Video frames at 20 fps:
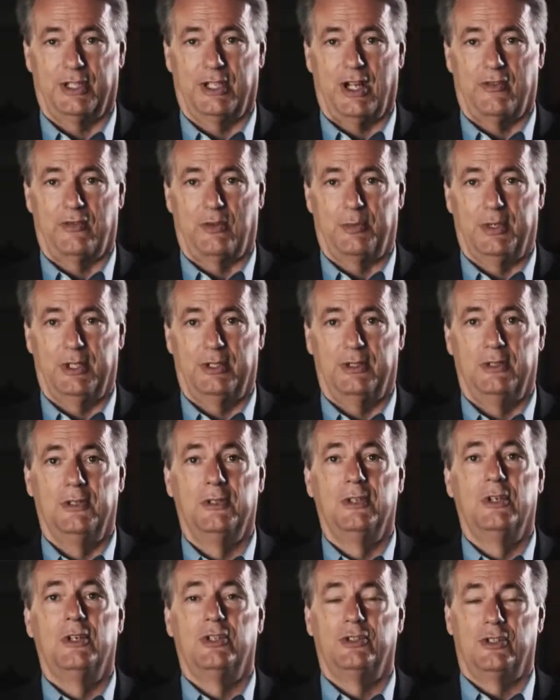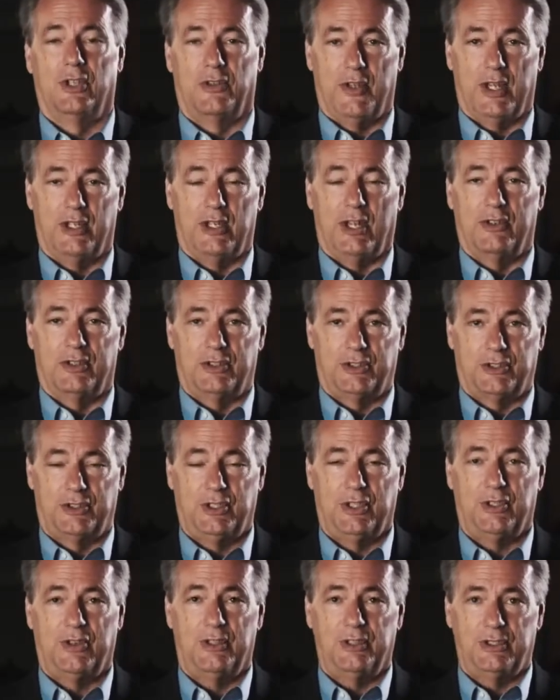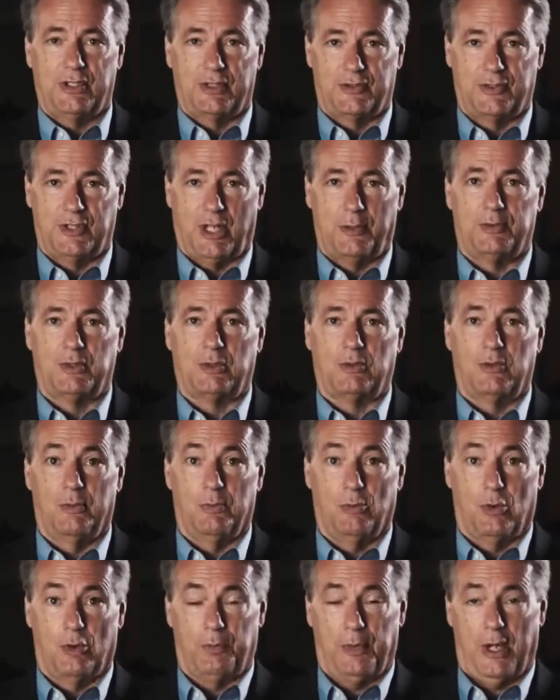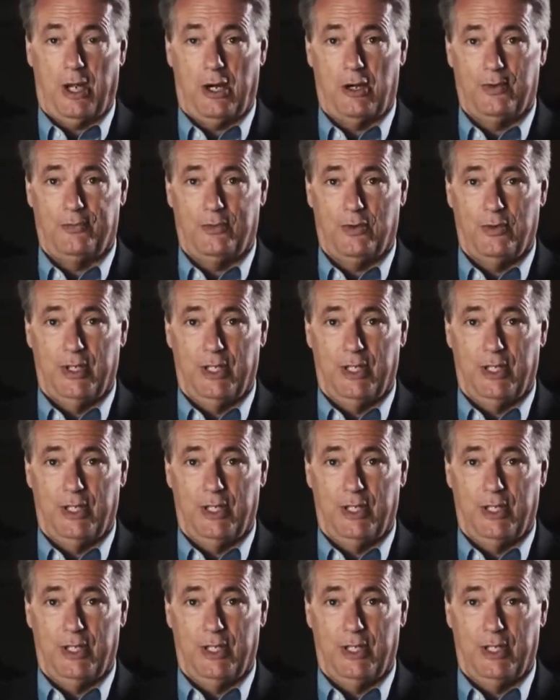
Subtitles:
the government, to then a series of subsequent more powerful